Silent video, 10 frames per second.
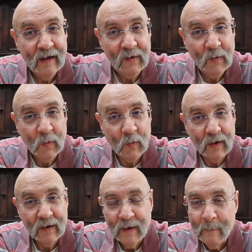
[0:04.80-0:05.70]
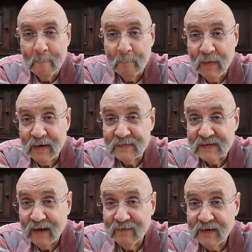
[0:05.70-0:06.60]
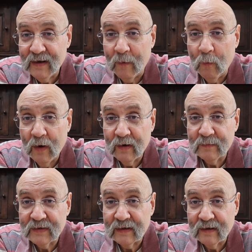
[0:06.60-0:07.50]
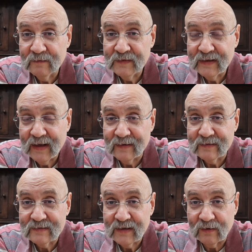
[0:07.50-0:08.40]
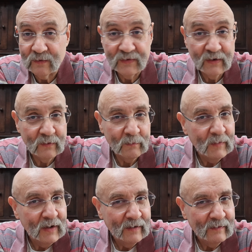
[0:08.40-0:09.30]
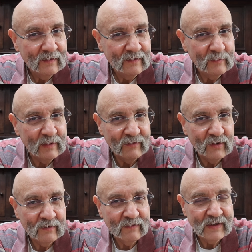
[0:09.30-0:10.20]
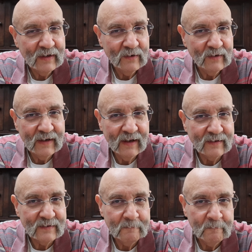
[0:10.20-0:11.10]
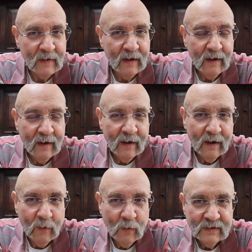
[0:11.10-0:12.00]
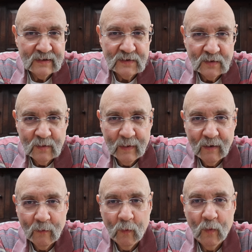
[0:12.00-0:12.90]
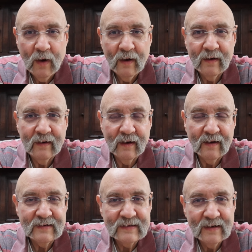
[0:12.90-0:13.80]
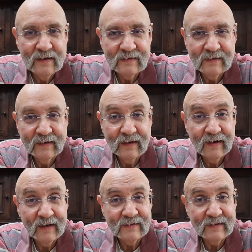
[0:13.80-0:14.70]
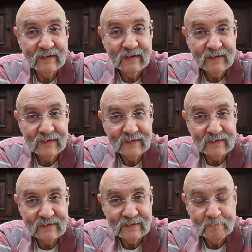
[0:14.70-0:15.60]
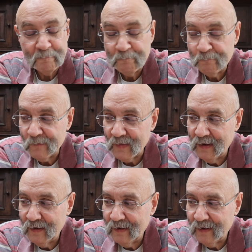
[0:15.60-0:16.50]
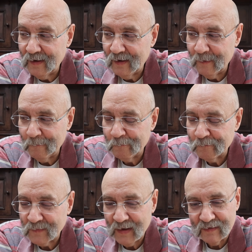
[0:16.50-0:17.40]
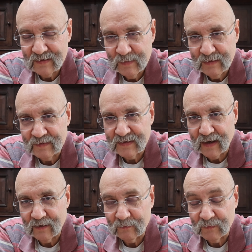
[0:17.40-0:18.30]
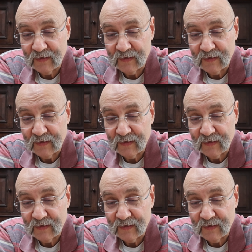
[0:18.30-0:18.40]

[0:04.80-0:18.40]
Hello, my name is Kevin and welcome to Love Decanters channel. So this is a bit of an odd video in that I wanted to talk about why I started collecting glass. Um, and there's a bit of a tale.